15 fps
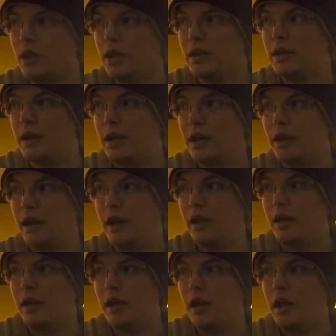And then
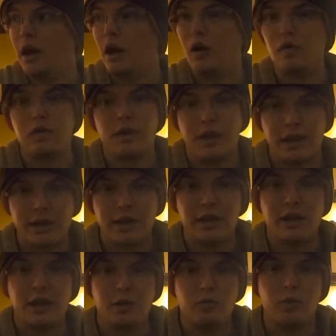hopefully I can
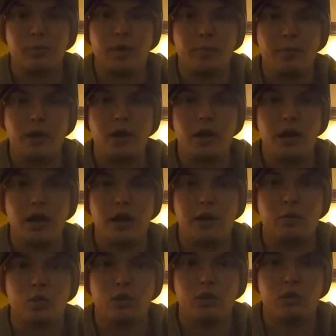get up with my buddy
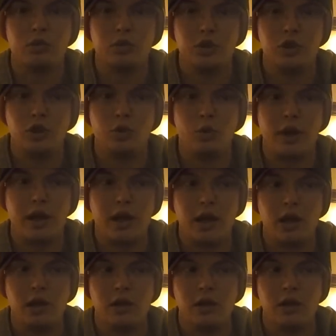and we'll do a